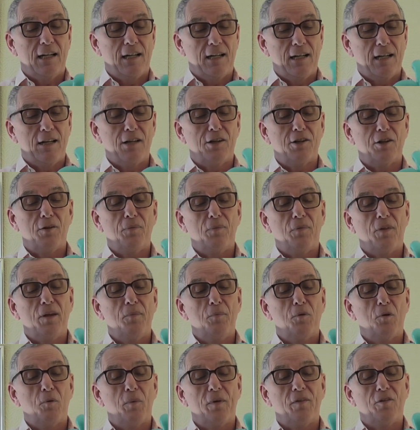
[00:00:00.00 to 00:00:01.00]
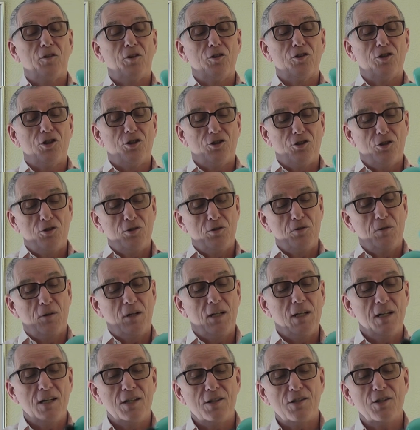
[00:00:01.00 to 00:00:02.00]
And uh, then what we've got to do
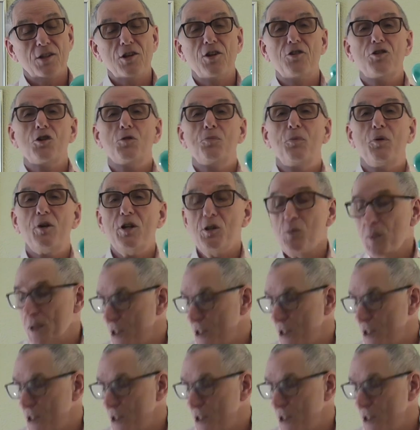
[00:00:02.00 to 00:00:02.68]
is just put his